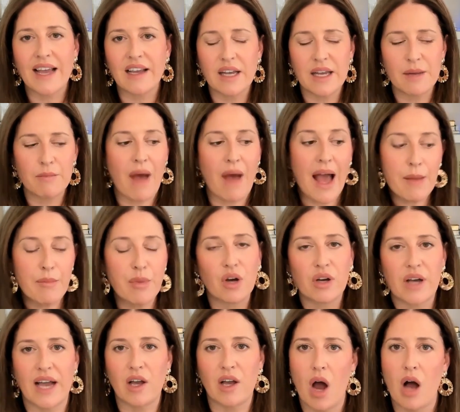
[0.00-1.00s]
In my book,
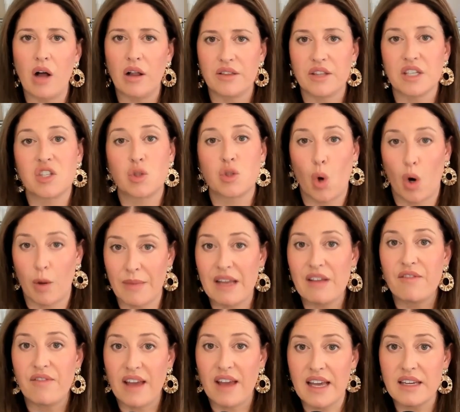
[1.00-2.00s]
I call it the
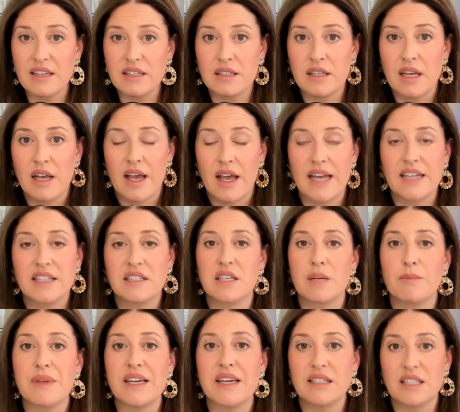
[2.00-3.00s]
storming phase. It's to
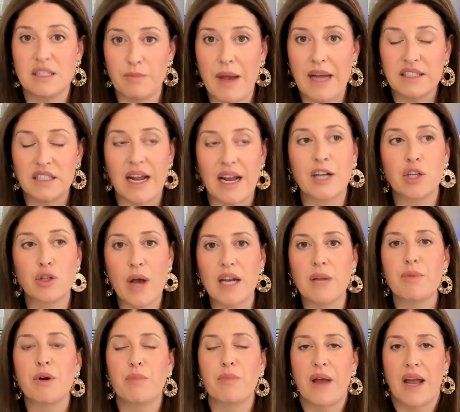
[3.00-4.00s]
be expected. I try to
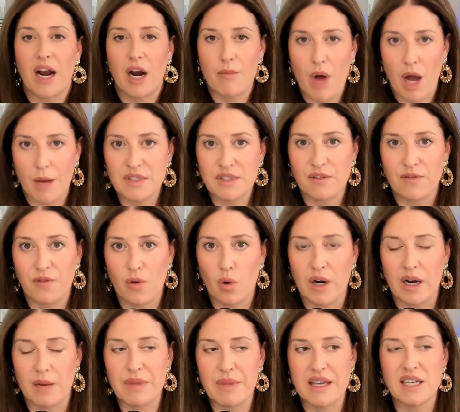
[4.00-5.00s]
prepare moms
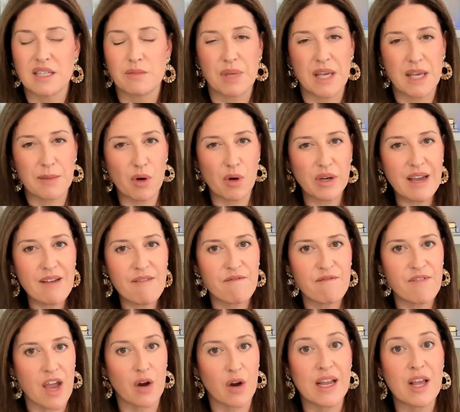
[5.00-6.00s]
for it, because people get
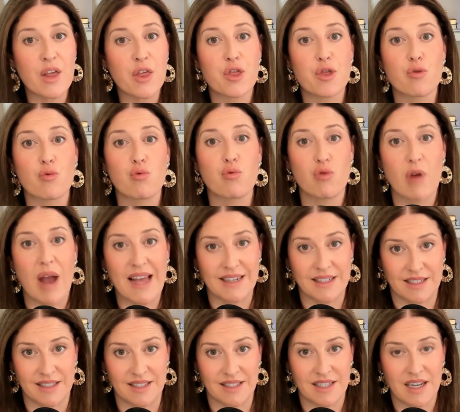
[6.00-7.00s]
very
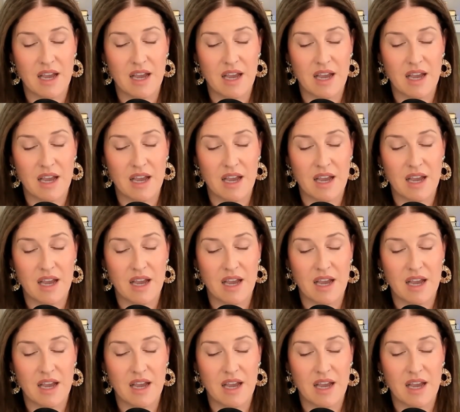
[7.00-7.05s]
threatened